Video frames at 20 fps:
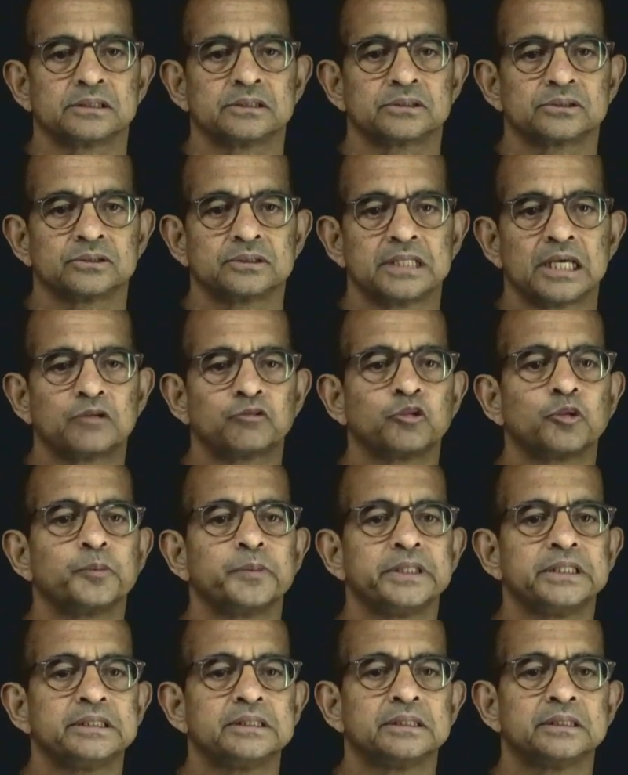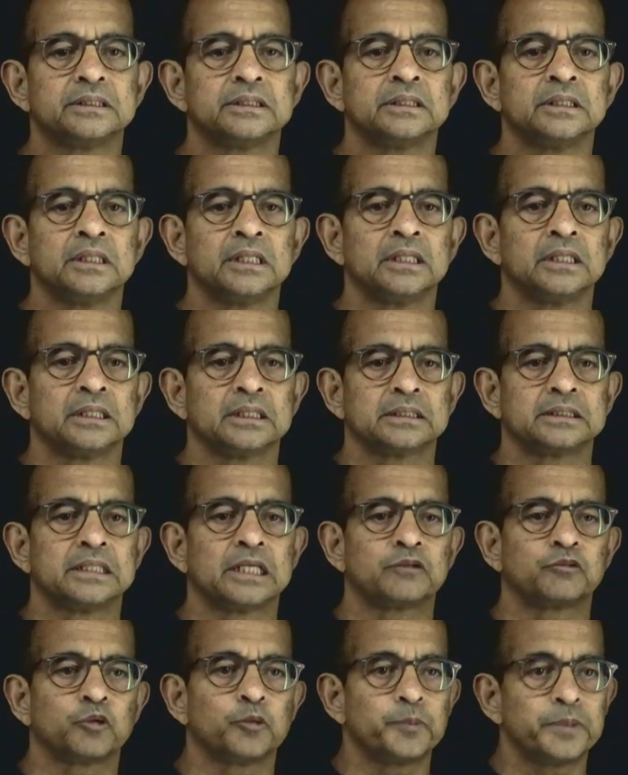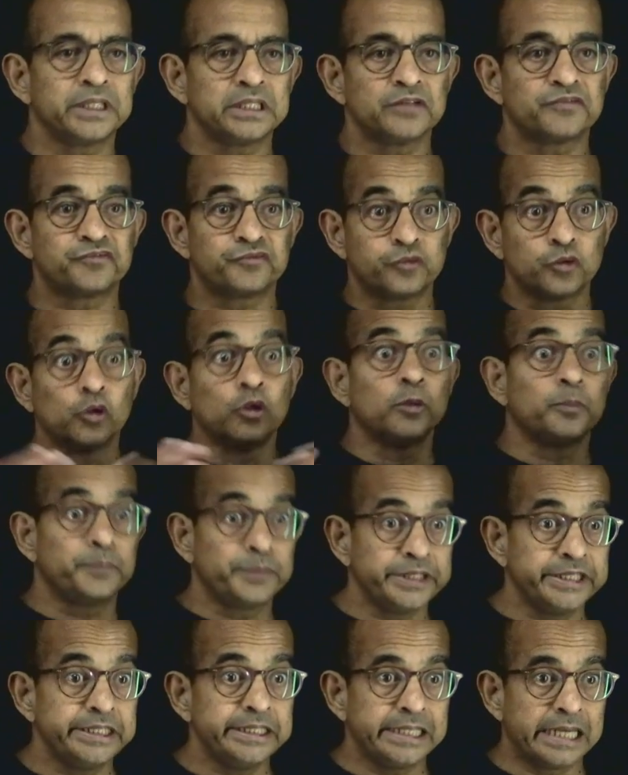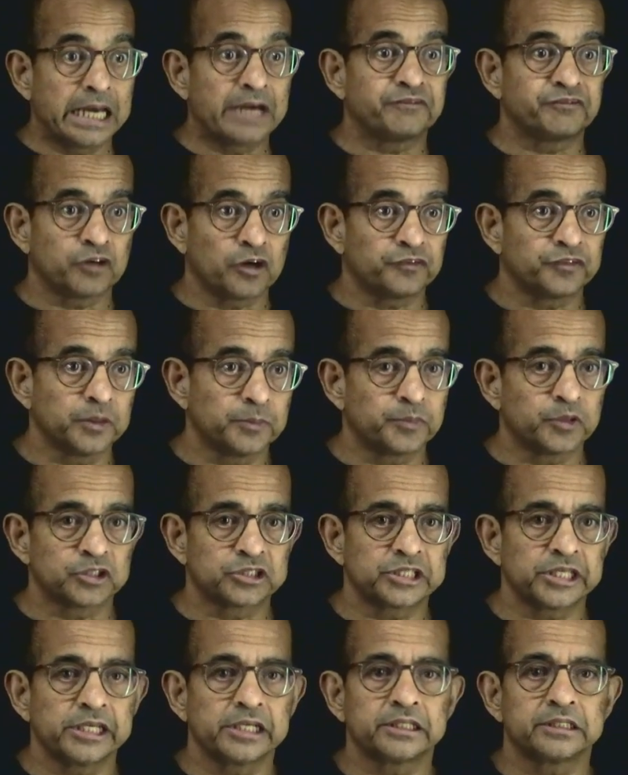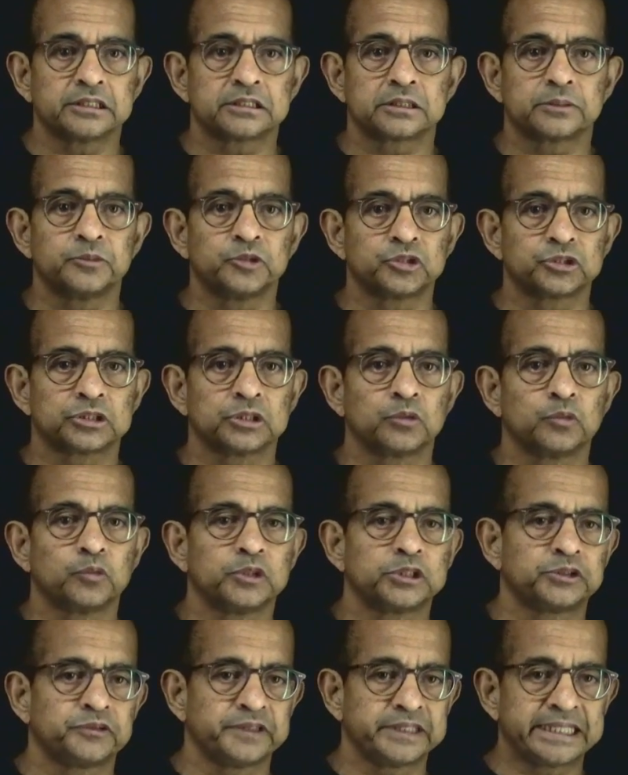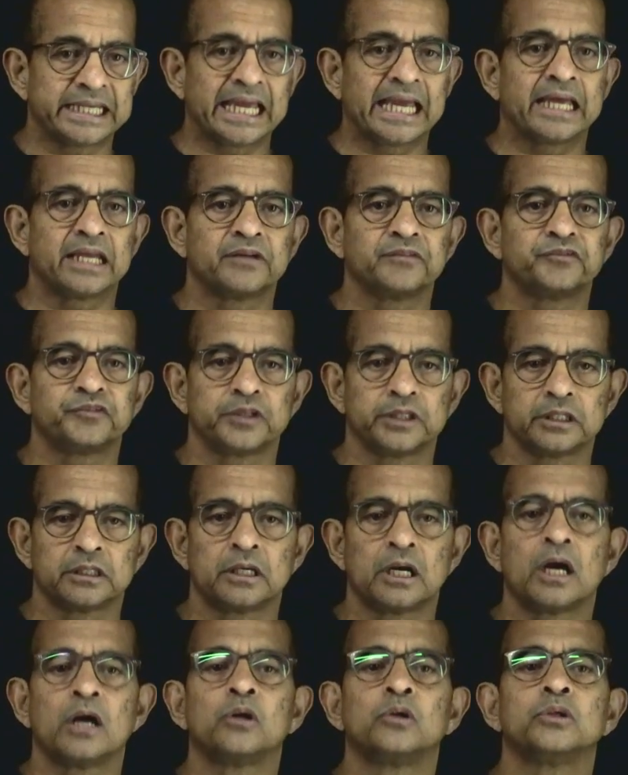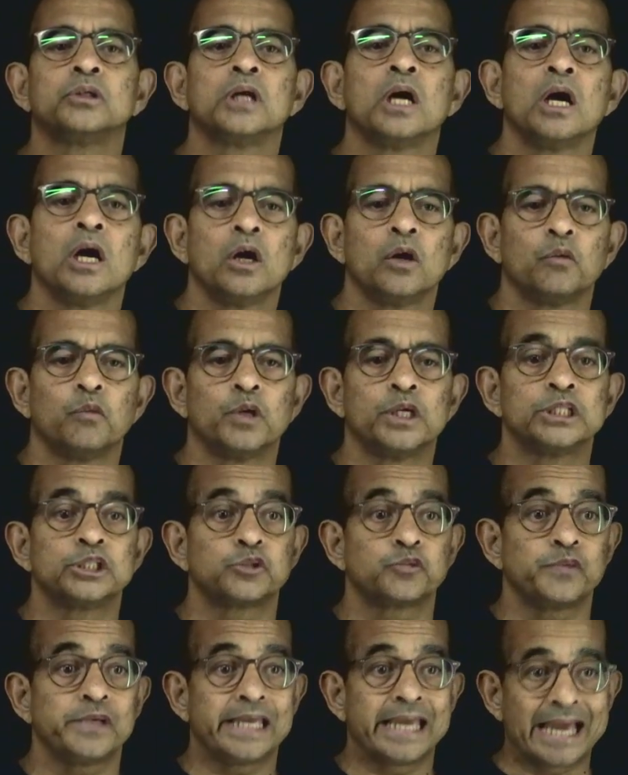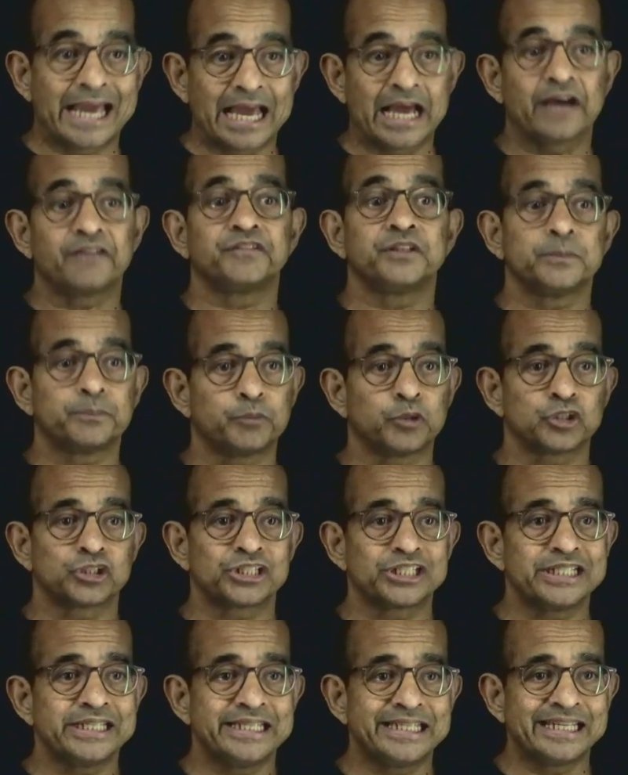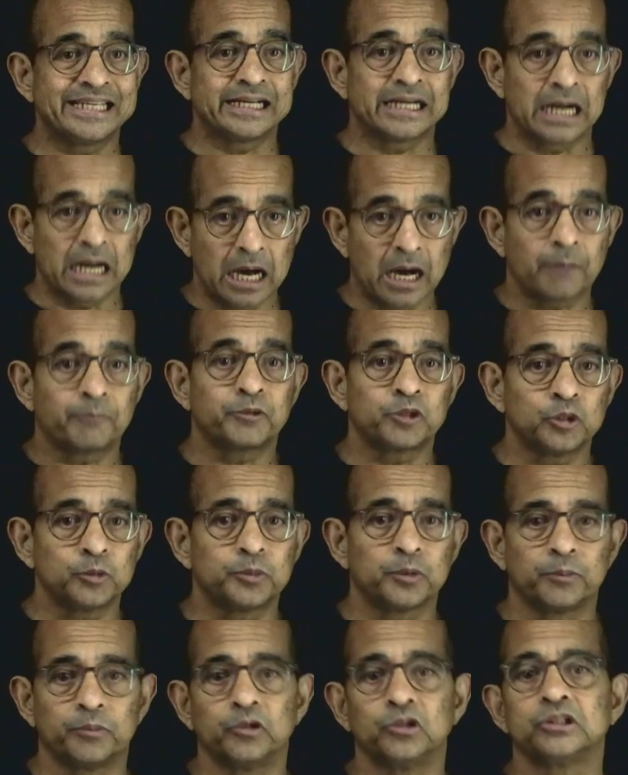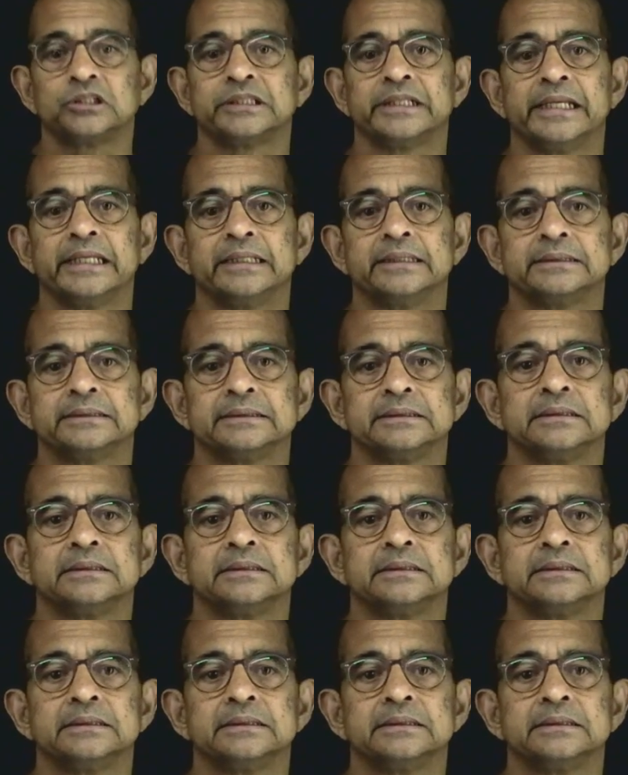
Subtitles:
So that would be the full PDF of the posterior distribution, which we can figure out once we have the posterior up to proportionality.